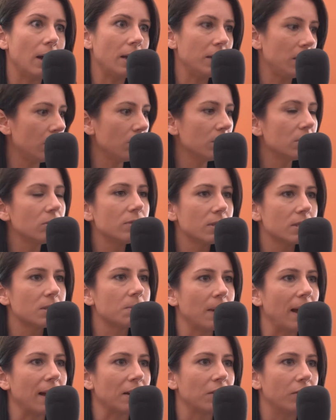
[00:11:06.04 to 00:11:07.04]
Yeah. And he was
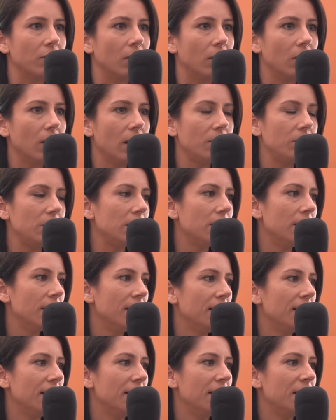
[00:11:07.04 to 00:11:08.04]
respectful. I mean,
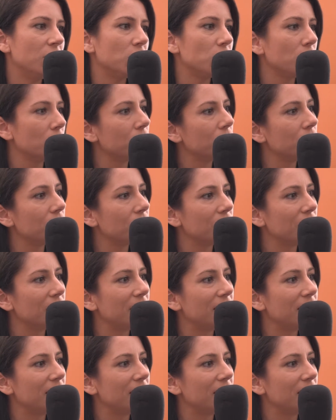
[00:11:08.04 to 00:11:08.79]
so